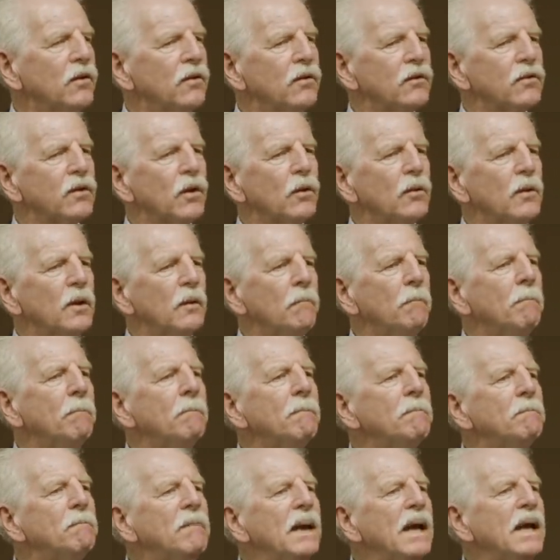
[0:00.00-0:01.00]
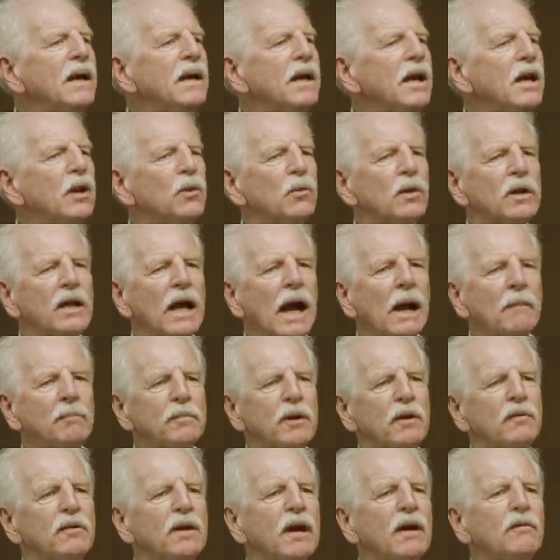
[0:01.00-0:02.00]
So being keto
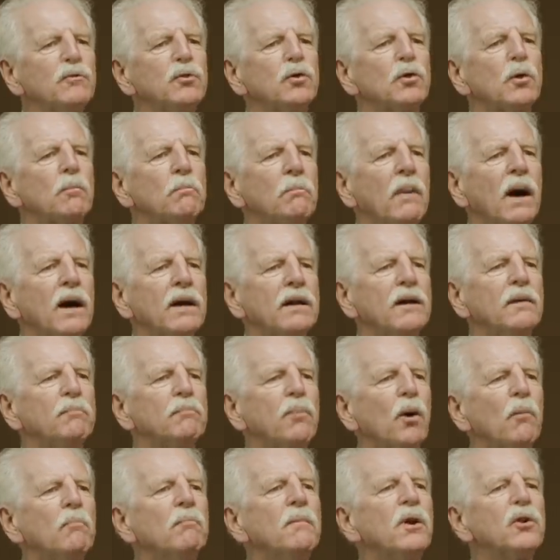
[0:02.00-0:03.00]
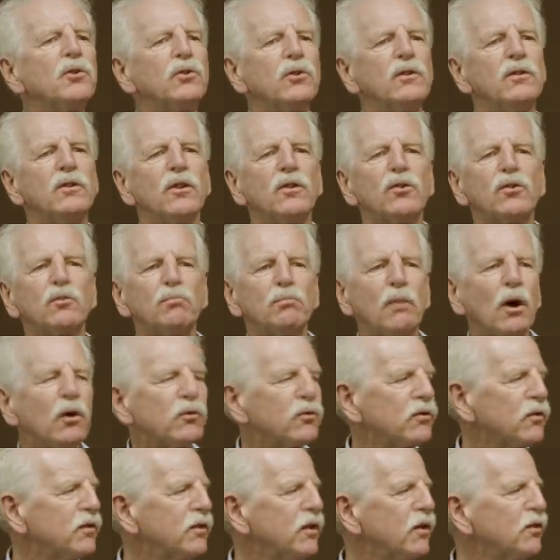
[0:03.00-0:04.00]
adapted gives your body permission to
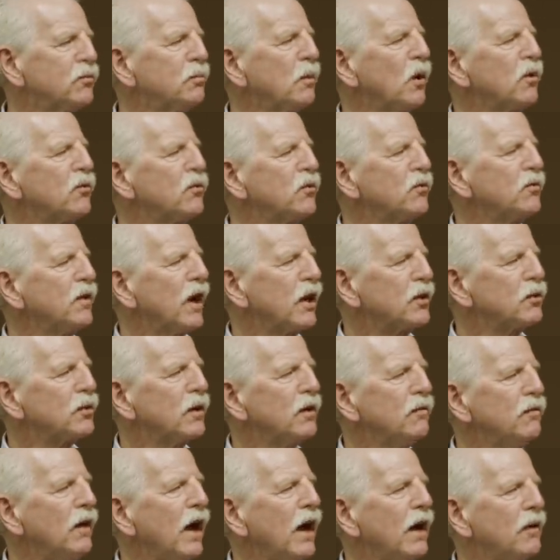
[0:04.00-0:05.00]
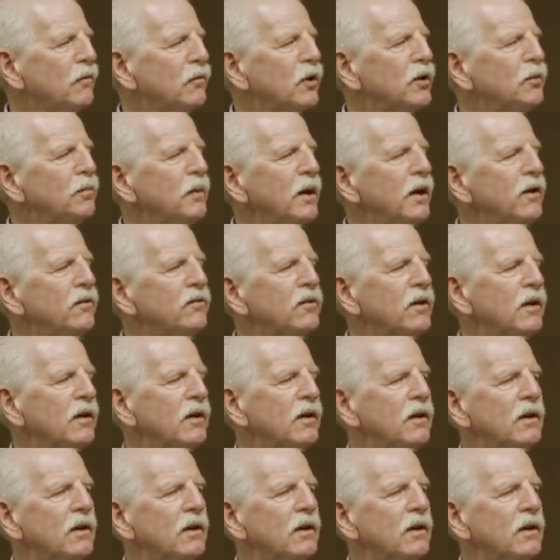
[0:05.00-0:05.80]
dispose, dispose of saturated fat, which means